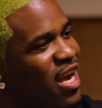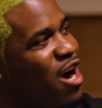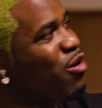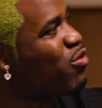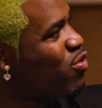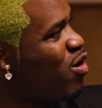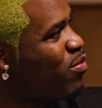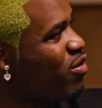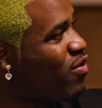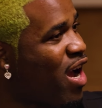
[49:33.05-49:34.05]
I grew up
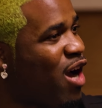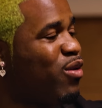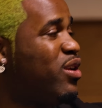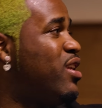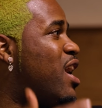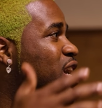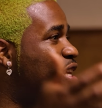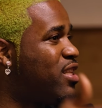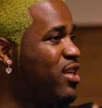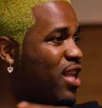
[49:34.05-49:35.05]
around, and I
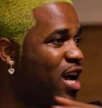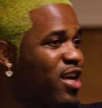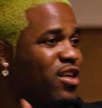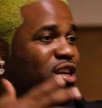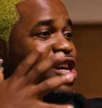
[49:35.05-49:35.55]
get to like